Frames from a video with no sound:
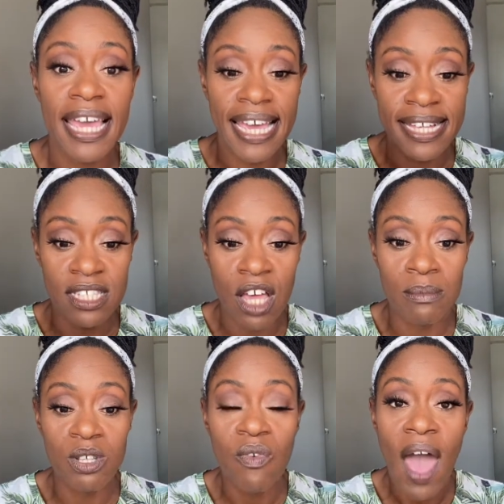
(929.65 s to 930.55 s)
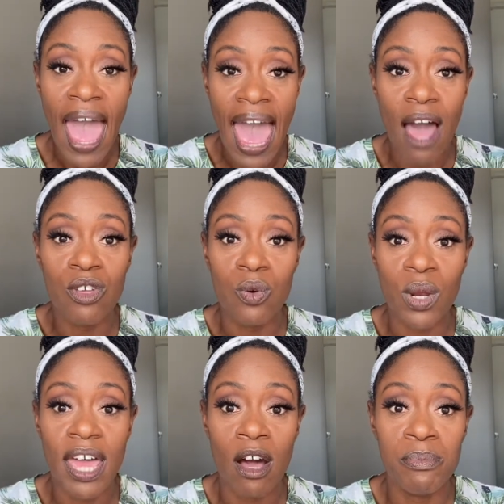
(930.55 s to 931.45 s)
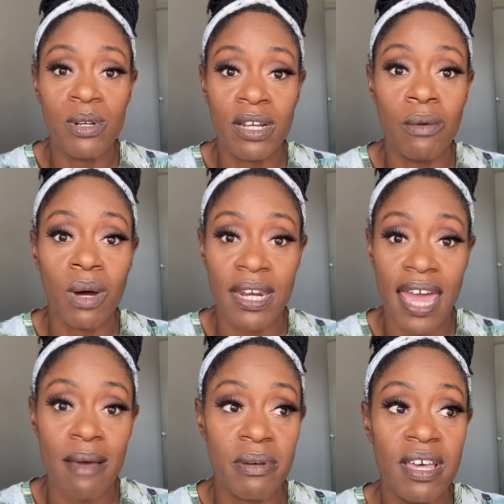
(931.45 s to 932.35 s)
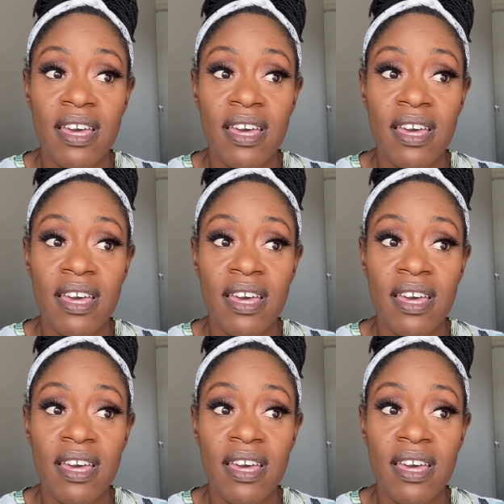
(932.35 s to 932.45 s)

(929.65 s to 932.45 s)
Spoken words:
in terms of how you want to help your little one nap.